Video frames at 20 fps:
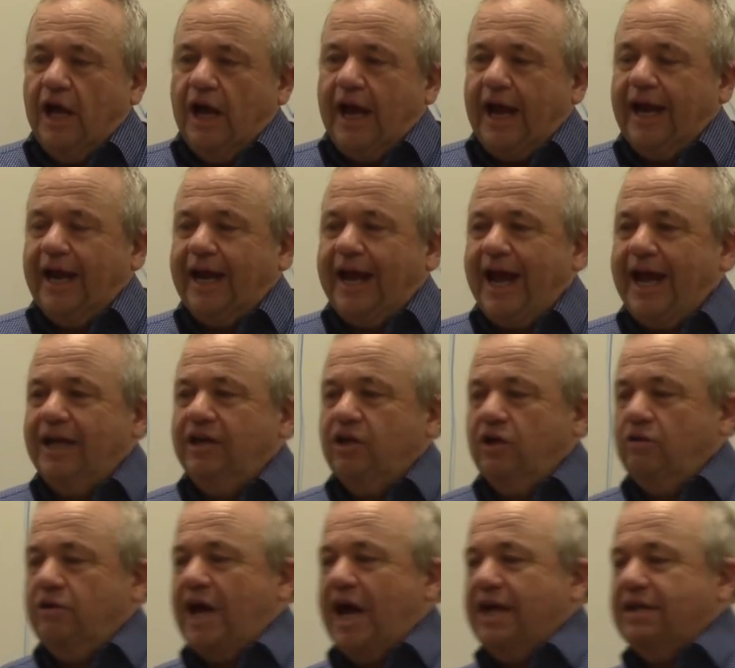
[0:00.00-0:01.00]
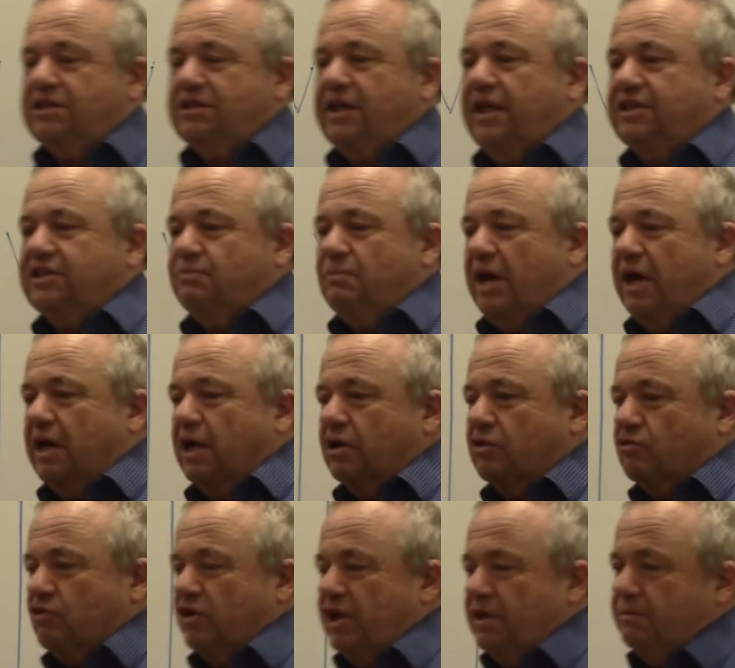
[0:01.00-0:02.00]
And can the United States make
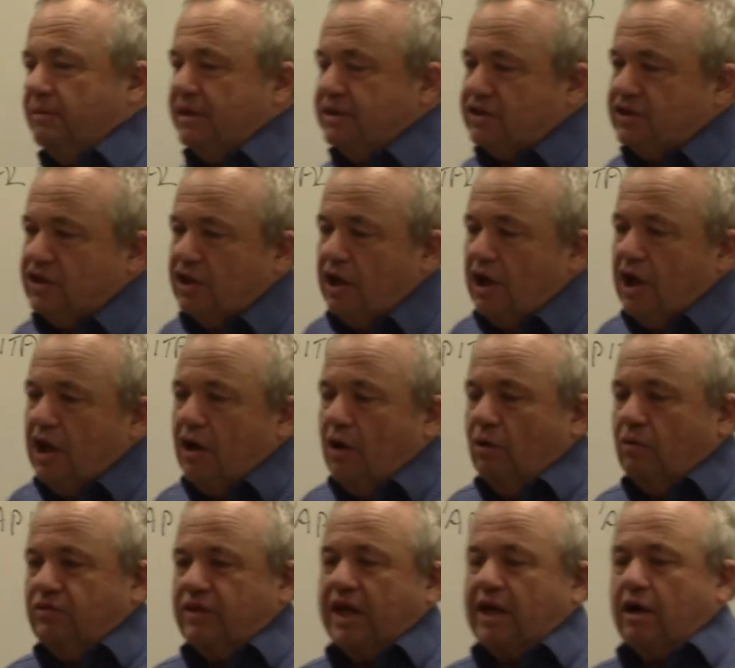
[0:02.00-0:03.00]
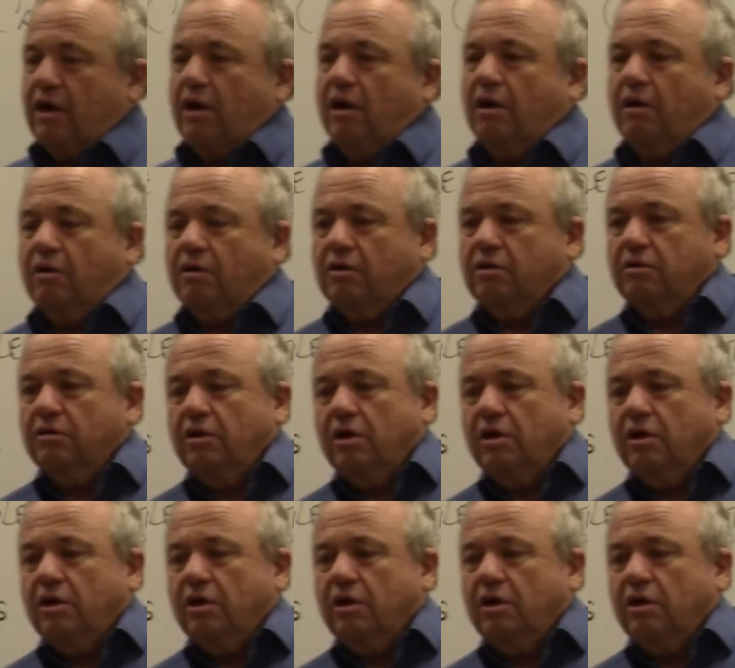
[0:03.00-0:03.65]
agreements that are